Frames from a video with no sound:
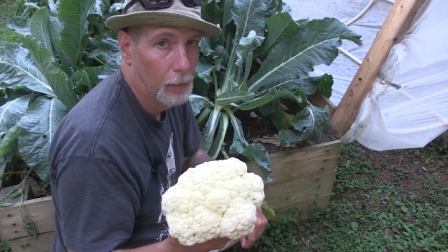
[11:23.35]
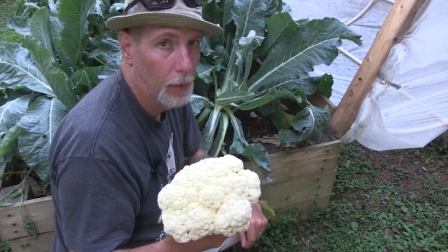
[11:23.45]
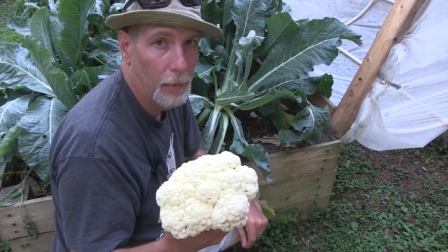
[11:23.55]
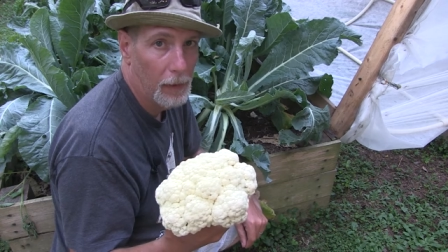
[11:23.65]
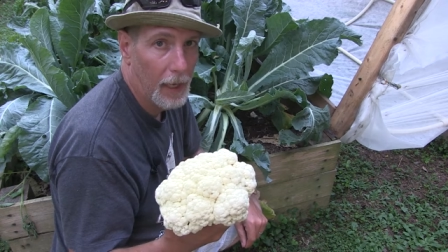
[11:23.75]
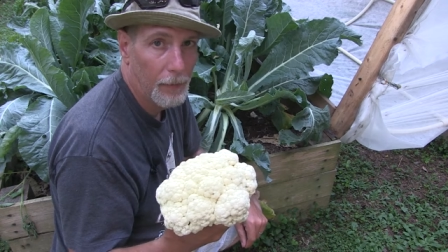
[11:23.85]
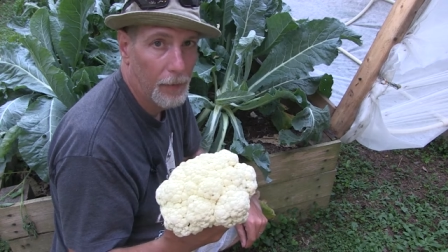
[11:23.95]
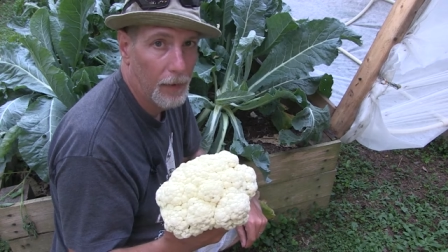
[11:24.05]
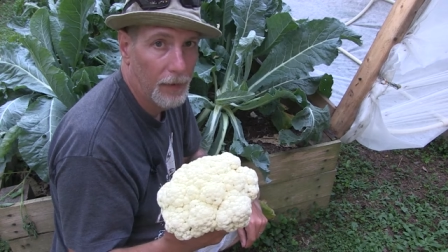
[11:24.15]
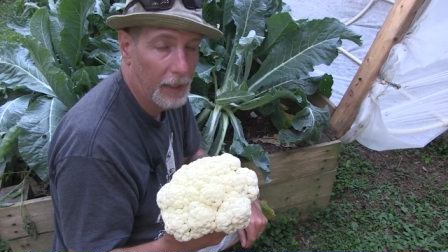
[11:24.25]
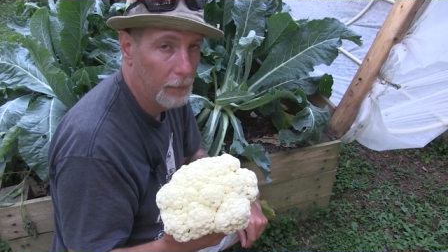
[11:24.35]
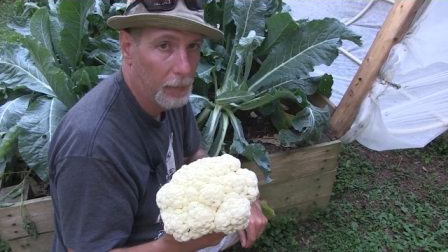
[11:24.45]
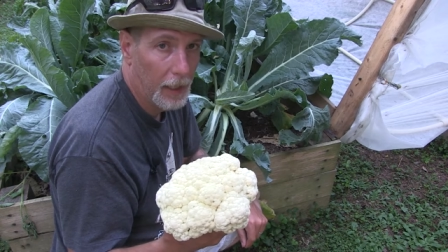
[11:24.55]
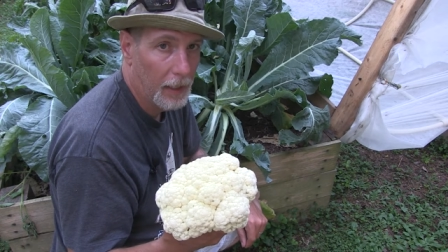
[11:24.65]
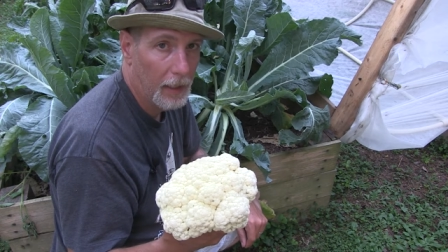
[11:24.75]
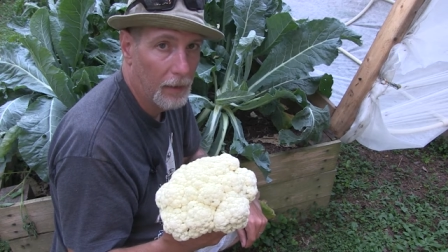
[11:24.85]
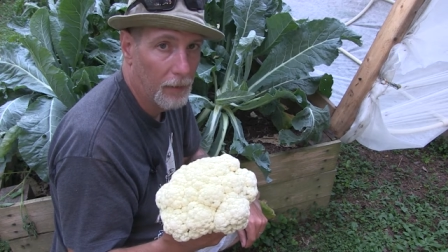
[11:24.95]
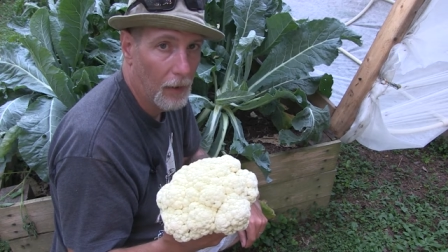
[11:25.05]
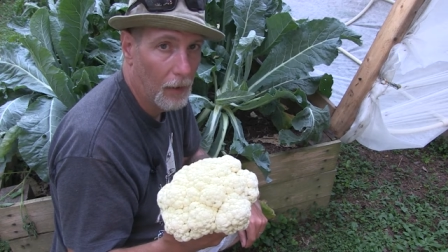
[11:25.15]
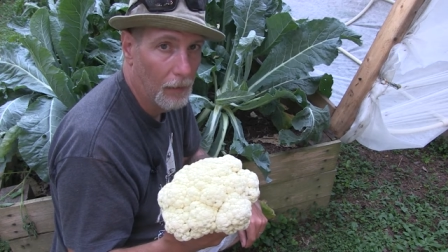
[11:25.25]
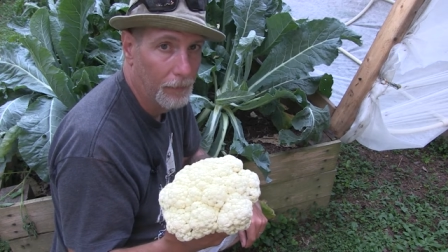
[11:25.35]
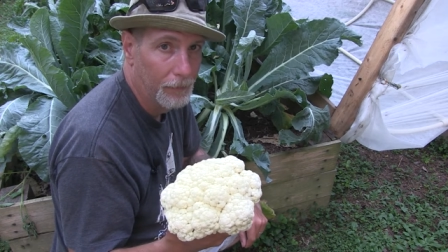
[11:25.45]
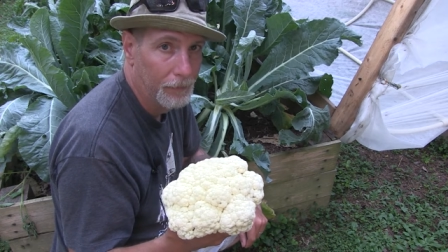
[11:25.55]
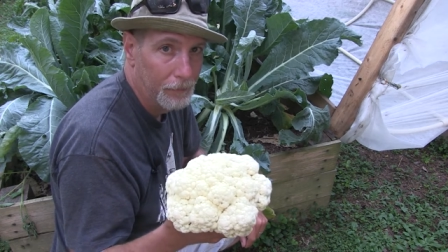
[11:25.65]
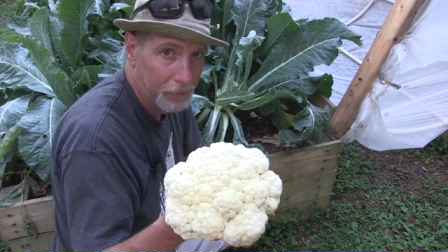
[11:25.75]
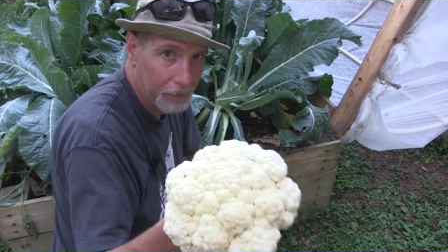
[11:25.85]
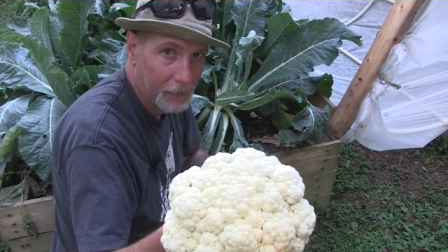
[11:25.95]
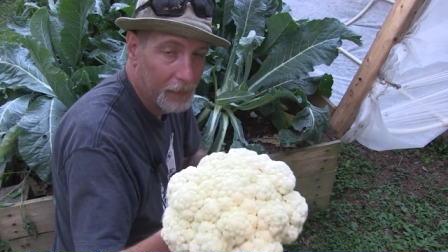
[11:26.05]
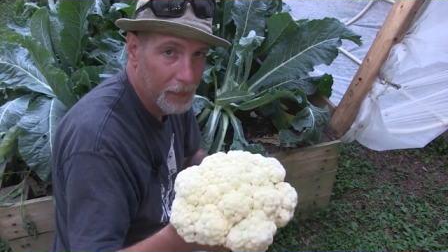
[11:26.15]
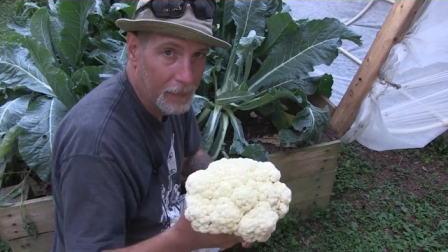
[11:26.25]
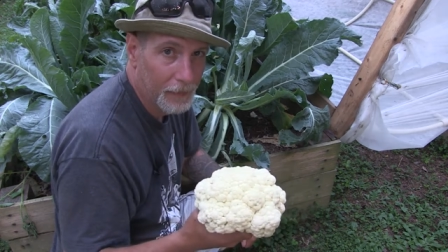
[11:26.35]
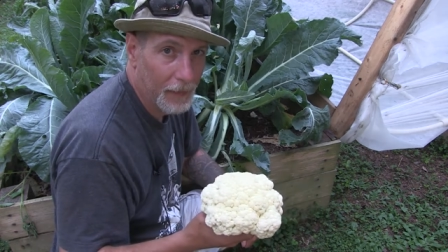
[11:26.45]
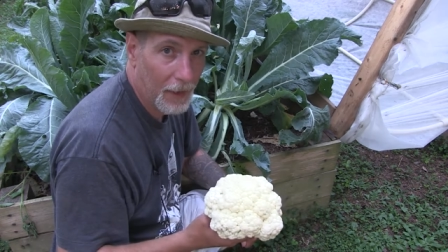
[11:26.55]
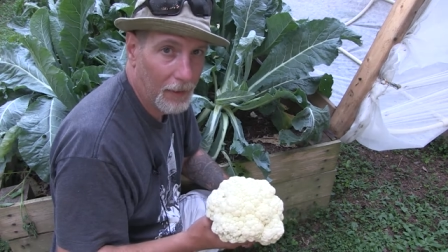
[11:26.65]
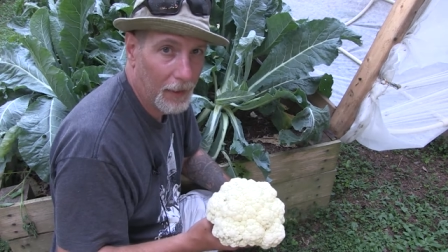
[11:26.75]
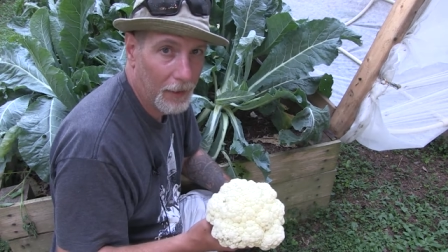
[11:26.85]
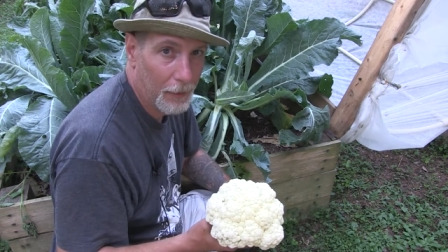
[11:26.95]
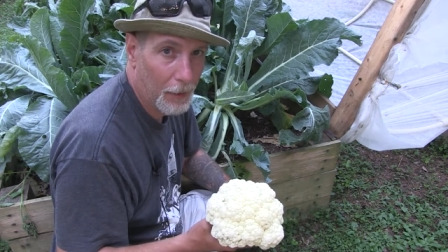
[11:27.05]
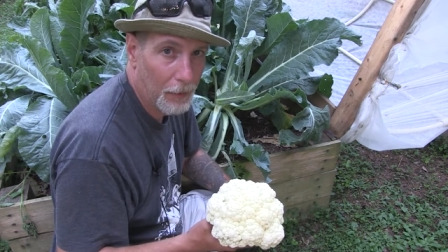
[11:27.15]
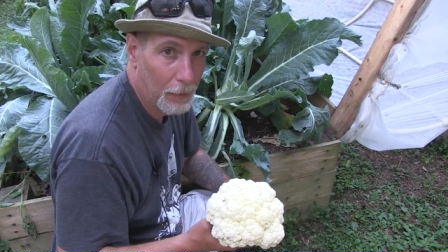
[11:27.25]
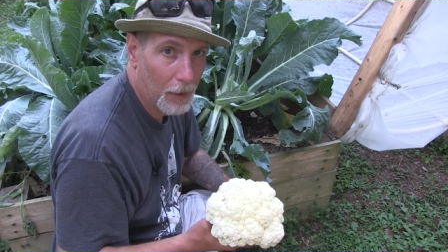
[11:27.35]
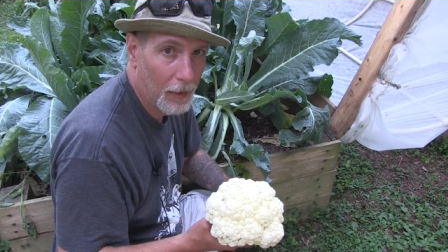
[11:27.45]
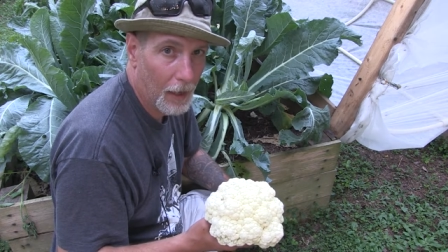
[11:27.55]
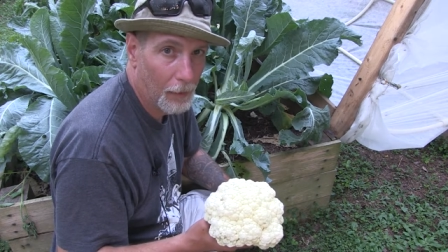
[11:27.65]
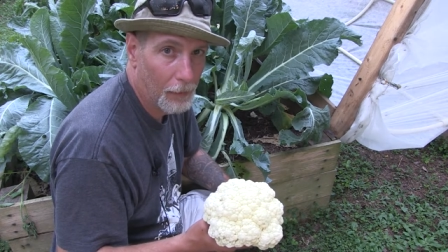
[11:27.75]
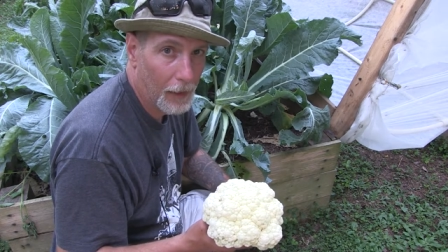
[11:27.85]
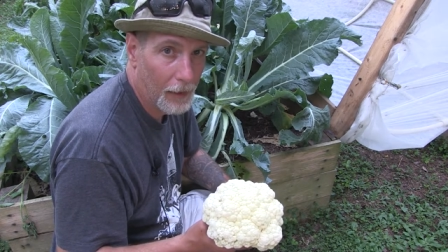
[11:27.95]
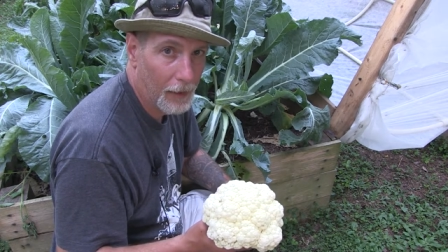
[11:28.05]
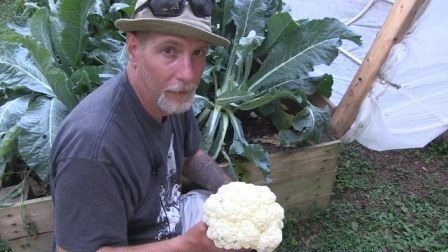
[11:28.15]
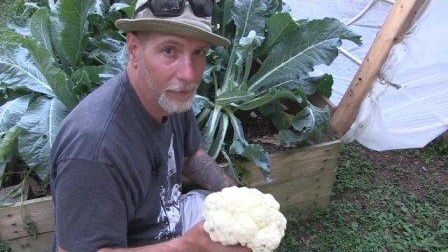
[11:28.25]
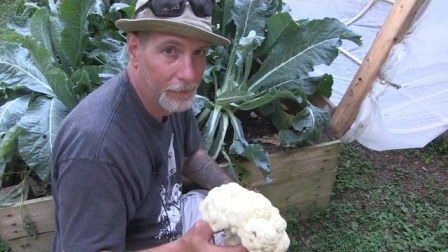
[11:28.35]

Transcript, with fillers: replant for a second planting in the fall. And that's how you can grow some good cauliflower.